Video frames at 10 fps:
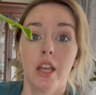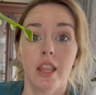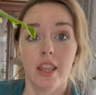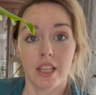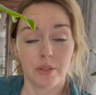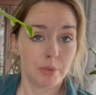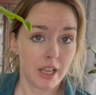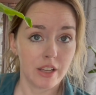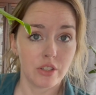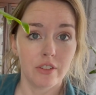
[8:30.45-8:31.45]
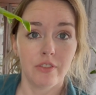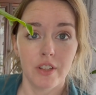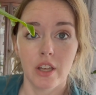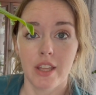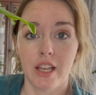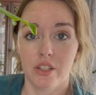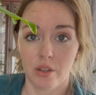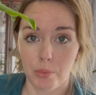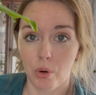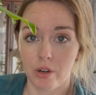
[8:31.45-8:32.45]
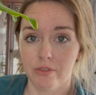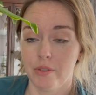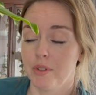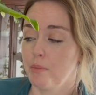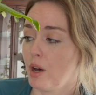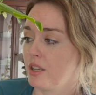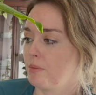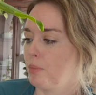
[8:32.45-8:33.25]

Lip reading: this plant to feel that support from the moss